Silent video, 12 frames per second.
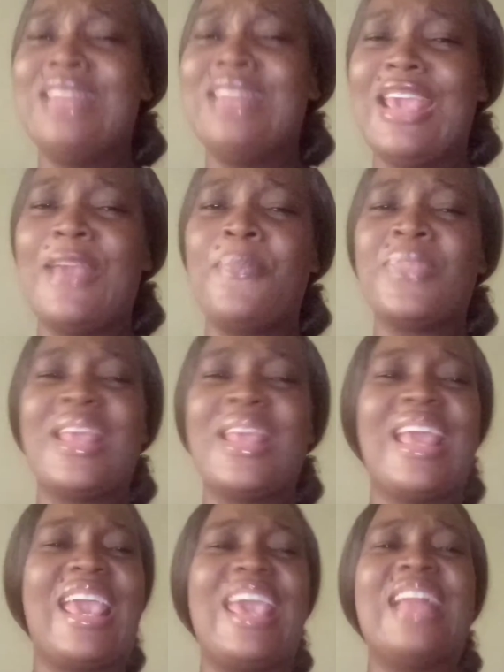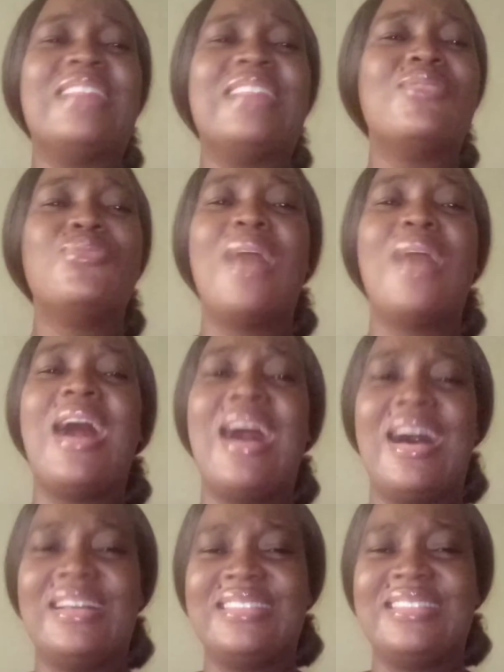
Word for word: name, El Raha.